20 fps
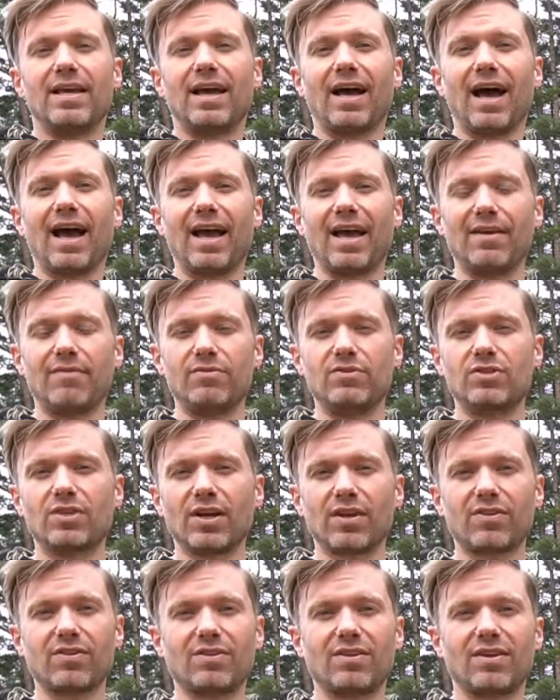I have
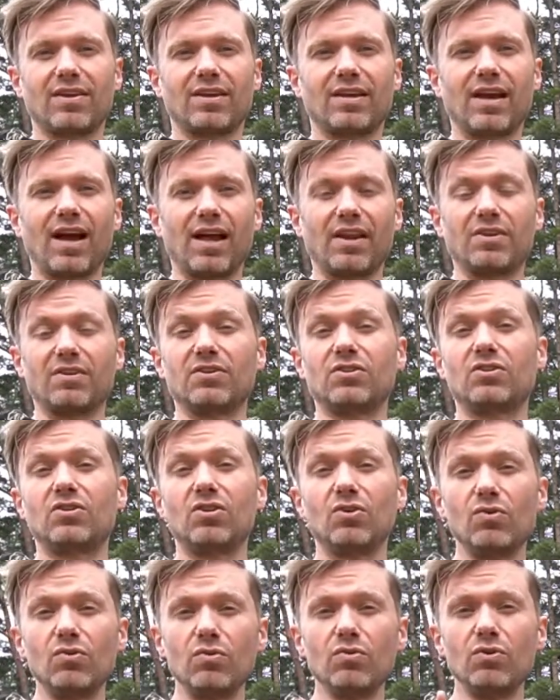just gotten
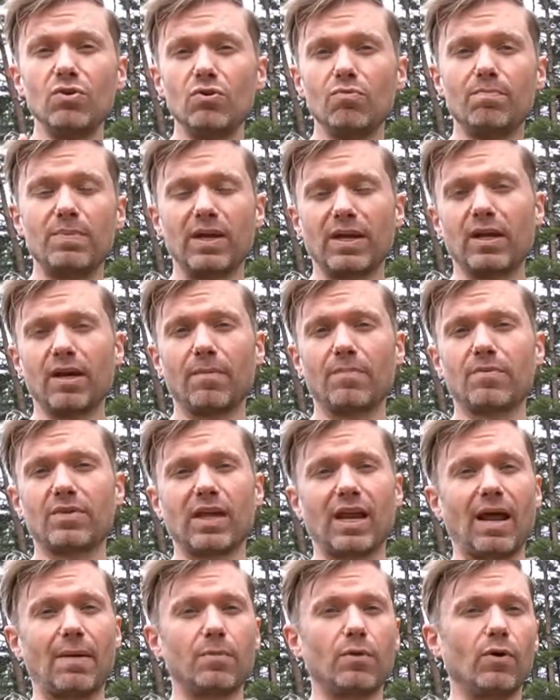two new pickups,
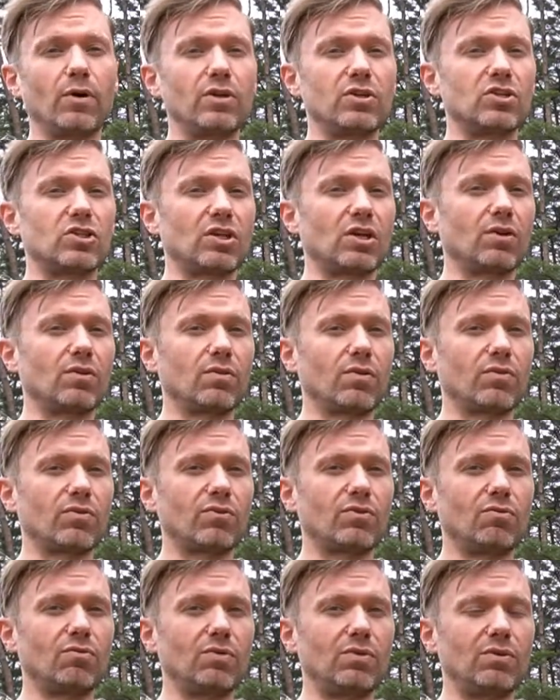and I'm going to share those
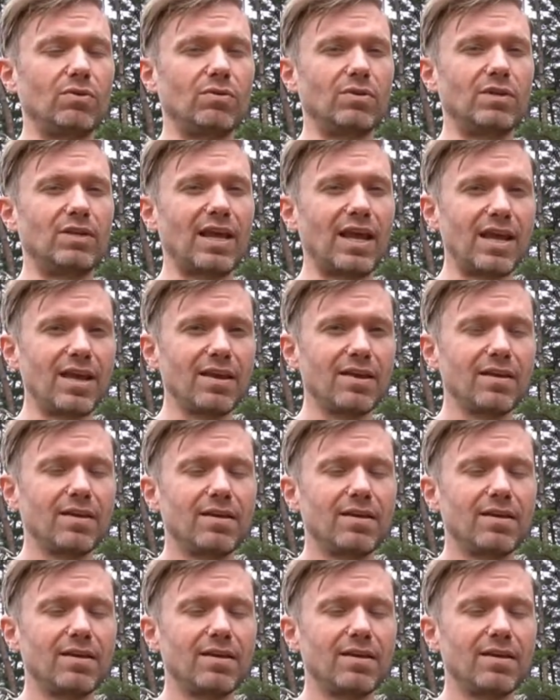two with you today.